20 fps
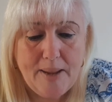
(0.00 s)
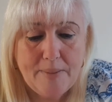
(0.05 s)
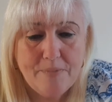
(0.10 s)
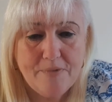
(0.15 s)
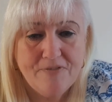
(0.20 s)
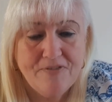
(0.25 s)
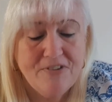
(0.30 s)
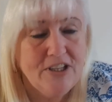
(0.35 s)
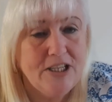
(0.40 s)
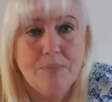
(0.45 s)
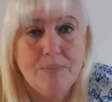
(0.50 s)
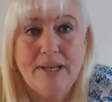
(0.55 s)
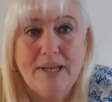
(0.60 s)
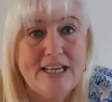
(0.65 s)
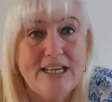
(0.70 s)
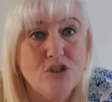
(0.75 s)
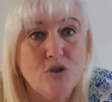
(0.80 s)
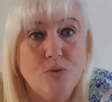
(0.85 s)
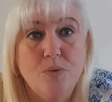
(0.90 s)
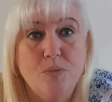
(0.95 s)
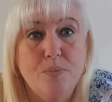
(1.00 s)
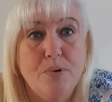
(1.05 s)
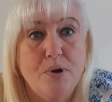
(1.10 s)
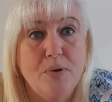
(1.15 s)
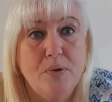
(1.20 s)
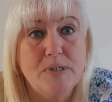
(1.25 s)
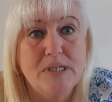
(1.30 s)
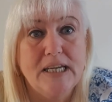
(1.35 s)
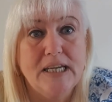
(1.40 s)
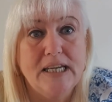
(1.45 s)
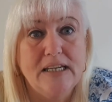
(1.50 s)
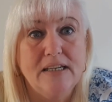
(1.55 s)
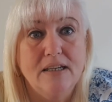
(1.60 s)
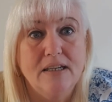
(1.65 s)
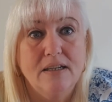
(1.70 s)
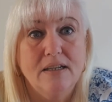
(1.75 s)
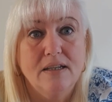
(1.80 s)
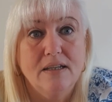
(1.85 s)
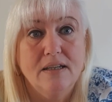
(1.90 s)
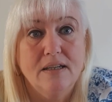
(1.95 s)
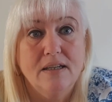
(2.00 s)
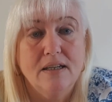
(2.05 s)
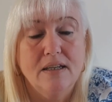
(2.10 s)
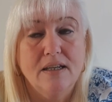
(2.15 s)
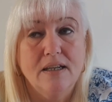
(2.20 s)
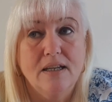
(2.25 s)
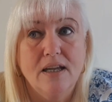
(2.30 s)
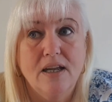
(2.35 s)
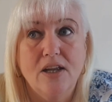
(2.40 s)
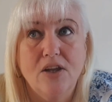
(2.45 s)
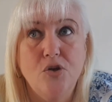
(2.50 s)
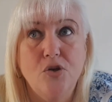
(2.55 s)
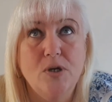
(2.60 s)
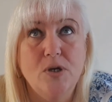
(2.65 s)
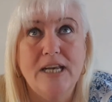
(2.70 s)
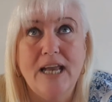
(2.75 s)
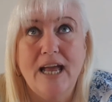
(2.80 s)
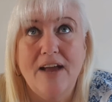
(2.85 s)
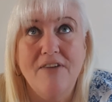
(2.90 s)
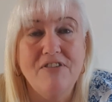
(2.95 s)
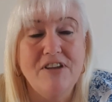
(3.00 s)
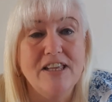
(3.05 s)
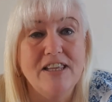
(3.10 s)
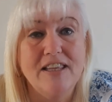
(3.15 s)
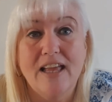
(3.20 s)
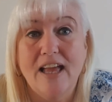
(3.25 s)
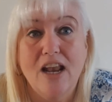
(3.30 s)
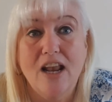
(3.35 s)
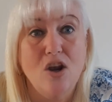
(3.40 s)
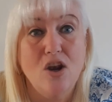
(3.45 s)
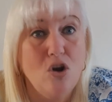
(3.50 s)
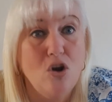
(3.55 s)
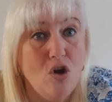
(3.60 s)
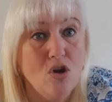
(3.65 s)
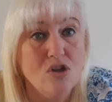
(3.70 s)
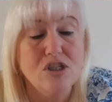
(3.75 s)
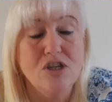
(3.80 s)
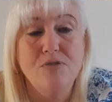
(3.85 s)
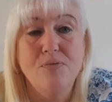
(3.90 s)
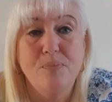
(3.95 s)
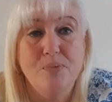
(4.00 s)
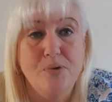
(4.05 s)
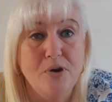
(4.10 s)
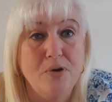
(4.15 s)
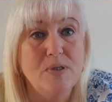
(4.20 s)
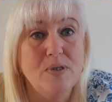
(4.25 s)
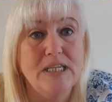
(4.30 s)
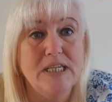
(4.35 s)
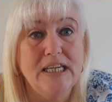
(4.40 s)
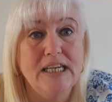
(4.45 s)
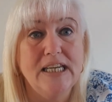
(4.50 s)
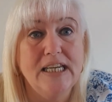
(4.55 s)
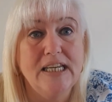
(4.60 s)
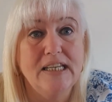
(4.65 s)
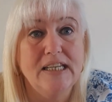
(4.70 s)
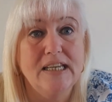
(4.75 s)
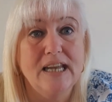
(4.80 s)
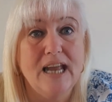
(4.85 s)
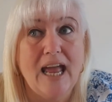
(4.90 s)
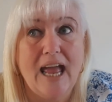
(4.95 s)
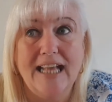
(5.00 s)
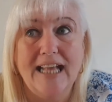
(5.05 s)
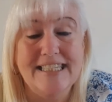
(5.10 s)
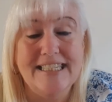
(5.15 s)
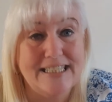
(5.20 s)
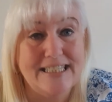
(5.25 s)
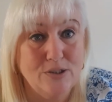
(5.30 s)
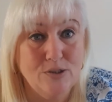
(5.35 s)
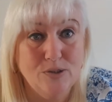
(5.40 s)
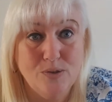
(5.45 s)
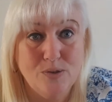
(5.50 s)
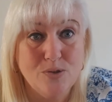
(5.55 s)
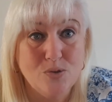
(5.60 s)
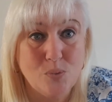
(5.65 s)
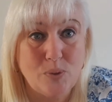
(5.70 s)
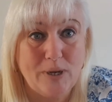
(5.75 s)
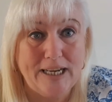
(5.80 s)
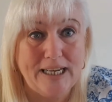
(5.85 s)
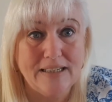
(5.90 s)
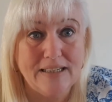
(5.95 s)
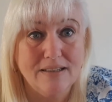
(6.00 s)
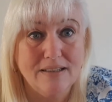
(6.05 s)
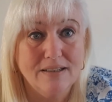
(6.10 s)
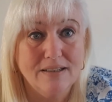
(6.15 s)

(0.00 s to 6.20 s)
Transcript: Fill your plate up with protein. You can have a lot of protein and still lose weight.